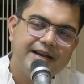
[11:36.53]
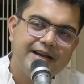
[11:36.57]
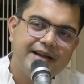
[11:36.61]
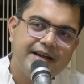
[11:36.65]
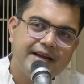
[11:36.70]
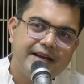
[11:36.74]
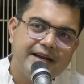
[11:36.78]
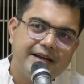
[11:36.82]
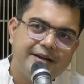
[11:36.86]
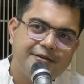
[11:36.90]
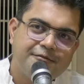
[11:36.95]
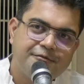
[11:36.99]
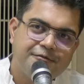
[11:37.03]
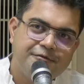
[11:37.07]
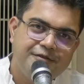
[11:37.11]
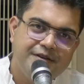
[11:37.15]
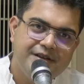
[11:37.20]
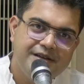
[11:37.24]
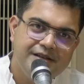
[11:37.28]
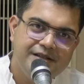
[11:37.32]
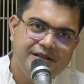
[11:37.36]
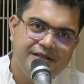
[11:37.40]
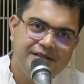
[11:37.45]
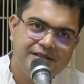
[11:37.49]
it
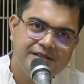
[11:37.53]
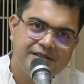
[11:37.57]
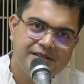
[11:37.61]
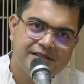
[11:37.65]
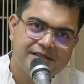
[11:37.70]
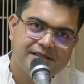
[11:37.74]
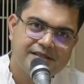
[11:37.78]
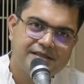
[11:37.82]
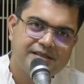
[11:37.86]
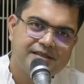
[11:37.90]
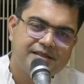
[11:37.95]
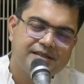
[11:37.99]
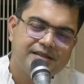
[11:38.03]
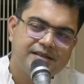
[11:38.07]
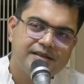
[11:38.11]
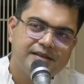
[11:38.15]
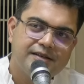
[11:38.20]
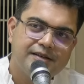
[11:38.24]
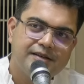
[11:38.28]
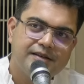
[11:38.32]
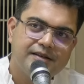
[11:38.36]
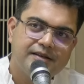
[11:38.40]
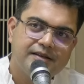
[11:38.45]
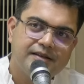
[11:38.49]
feels
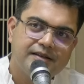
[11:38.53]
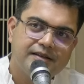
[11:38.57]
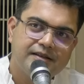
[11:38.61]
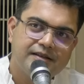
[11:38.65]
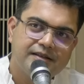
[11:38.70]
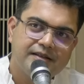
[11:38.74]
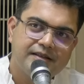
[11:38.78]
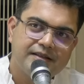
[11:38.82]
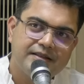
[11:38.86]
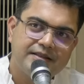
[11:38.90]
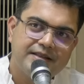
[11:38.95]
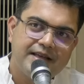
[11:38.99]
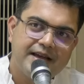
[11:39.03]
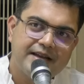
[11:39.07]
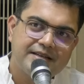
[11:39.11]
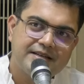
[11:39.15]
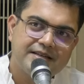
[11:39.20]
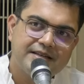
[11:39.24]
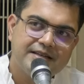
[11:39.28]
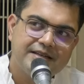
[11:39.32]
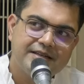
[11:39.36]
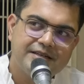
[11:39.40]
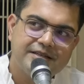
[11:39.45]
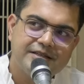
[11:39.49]
that
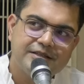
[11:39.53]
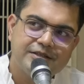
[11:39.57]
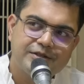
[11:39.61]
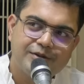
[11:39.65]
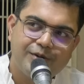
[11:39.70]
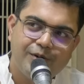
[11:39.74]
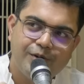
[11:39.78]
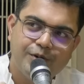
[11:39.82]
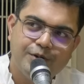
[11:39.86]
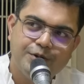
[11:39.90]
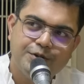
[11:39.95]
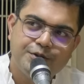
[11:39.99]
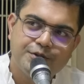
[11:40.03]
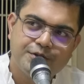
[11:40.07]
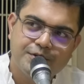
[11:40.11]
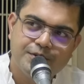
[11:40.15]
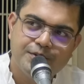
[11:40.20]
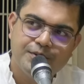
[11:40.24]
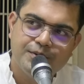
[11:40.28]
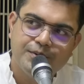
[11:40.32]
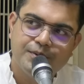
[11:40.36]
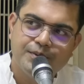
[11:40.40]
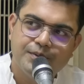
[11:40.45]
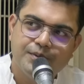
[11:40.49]
it is
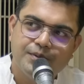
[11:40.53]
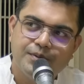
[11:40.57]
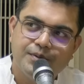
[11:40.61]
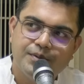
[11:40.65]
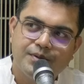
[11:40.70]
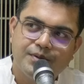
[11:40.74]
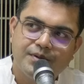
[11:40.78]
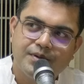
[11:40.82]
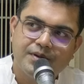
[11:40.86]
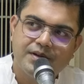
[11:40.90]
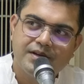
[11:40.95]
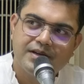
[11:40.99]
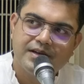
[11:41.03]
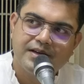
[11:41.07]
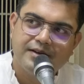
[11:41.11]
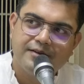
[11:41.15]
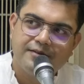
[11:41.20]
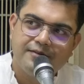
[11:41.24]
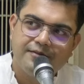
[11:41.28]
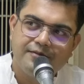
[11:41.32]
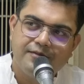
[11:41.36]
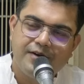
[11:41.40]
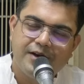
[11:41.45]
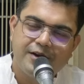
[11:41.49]
also
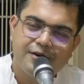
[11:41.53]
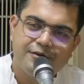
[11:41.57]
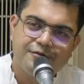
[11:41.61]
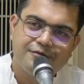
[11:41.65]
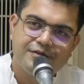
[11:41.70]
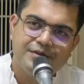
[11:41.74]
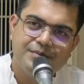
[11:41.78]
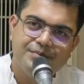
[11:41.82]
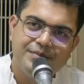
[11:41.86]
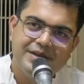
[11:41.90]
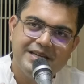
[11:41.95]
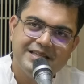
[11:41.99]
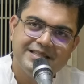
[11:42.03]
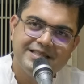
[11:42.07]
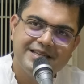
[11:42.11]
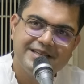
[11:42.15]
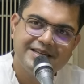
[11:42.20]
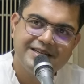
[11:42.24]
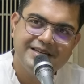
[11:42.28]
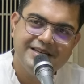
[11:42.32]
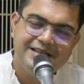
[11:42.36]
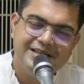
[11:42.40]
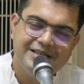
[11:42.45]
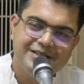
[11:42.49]
one of the
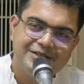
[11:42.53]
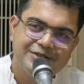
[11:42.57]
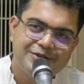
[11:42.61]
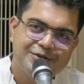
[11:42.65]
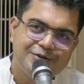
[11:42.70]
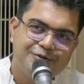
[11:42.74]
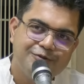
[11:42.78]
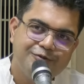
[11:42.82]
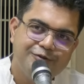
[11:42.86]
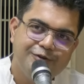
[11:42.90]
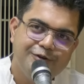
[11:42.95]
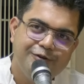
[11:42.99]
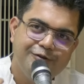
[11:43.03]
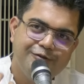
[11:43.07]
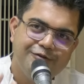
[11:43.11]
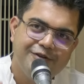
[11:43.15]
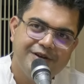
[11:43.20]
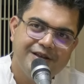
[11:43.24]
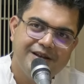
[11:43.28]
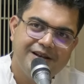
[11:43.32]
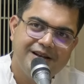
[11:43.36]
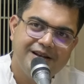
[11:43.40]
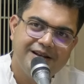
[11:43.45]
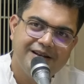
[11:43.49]
basic needs to
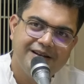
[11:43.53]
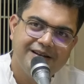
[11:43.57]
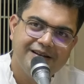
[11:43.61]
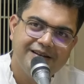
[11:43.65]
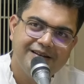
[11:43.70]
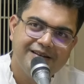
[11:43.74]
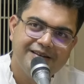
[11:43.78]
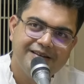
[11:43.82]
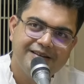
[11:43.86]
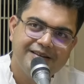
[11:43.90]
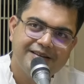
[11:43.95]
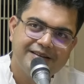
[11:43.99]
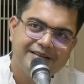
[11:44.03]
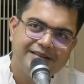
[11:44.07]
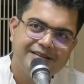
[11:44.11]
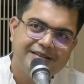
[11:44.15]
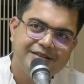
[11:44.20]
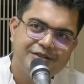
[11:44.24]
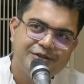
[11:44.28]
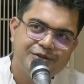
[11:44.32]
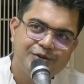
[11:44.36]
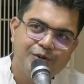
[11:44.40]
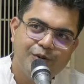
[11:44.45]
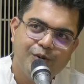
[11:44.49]
fulfill
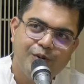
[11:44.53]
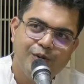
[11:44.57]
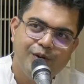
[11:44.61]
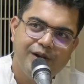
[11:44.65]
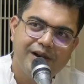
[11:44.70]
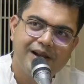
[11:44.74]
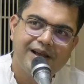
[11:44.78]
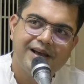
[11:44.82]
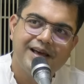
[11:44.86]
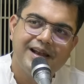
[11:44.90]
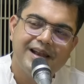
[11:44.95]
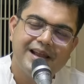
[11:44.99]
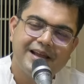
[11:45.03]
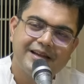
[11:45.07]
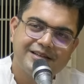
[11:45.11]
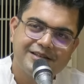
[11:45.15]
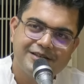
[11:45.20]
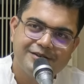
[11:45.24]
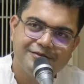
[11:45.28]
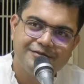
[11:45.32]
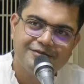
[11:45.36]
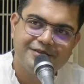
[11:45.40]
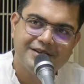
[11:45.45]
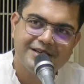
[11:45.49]
this whole
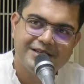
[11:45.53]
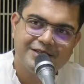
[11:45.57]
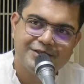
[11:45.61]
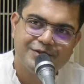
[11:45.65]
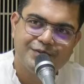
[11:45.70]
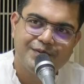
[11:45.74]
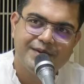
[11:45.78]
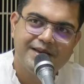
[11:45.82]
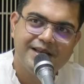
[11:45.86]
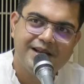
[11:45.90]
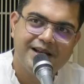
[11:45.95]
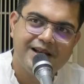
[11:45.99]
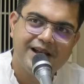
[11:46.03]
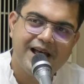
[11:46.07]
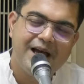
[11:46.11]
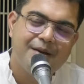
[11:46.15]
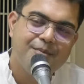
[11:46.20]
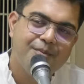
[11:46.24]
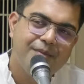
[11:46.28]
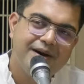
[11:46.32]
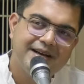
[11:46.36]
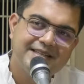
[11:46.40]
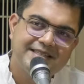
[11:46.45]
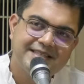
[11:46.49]
collective as well. I
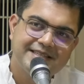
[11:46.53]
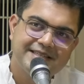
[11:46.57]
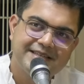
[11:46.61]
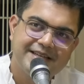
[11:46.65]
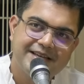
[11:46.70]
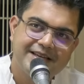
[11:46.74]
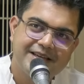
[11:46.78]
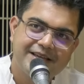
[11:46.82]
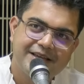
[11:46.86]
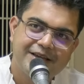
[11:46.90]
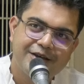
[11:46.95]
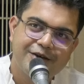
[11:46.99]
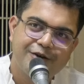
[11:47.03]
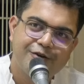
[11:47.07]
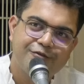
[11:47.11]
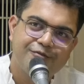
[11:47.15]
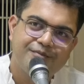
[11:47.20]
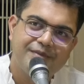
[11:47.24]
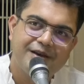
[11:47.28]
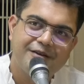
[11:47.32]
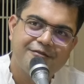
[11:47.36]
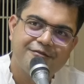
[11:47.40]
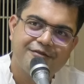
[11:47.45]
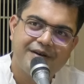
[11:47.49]
must take care of
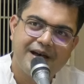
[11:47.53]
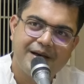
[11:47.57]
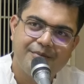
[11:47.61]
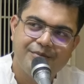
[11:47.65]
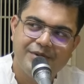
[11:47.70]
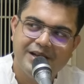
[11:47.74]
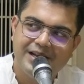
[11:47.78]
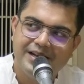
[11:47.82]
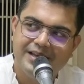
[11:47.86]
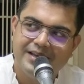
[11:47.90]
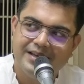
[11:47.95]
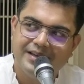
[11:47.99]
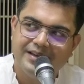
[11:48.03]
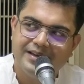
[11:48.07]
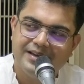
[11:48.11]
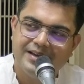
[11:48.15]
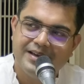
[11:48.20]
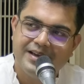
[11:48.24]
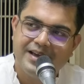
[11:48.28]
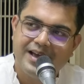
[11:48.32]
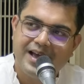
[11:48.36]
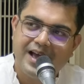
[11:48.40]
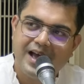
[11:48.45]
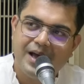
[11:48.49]
my family.
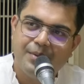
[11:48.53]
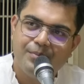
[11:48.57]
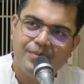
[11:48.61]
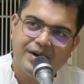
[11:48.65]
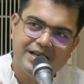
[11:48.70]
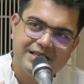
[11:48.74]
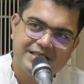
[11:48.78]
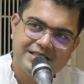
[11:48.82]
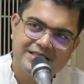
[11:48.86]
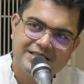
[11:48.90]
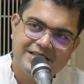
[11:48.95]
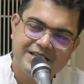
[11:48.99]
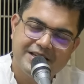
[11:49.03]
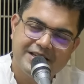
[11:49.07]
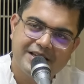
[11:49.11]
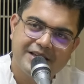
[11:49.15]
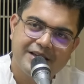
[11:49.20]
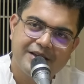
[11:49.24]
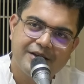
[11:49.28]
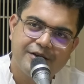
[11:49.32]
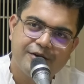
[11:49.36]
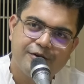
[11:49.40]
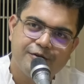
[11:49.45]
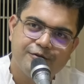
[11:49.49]
I must take
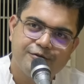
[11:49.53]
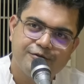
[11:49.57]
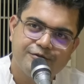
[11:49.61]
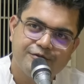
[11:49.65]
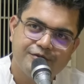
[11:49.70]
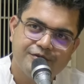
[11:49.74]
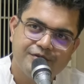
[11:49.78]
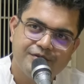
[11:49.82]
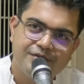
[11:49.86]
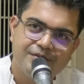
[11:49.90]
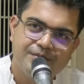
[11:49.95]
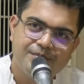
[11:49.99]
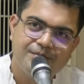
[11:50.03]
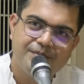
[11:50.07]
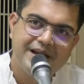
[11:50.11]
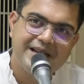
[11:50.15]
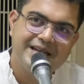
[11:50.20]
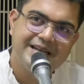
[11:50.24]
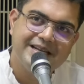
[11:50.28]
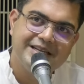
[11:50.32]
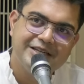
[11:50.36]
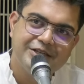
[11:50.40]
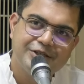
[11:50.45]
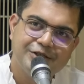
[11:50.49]
care of my
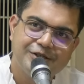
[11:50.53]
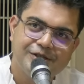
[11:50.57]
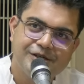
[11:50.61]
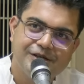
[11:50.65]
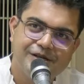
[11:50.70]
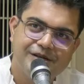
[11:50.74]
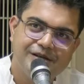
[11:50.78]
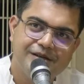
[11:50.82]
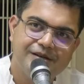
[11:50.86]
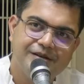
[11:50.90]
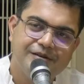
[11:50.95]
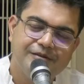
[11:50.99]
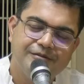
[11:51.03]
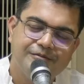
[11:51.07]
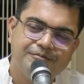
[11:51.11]
nation.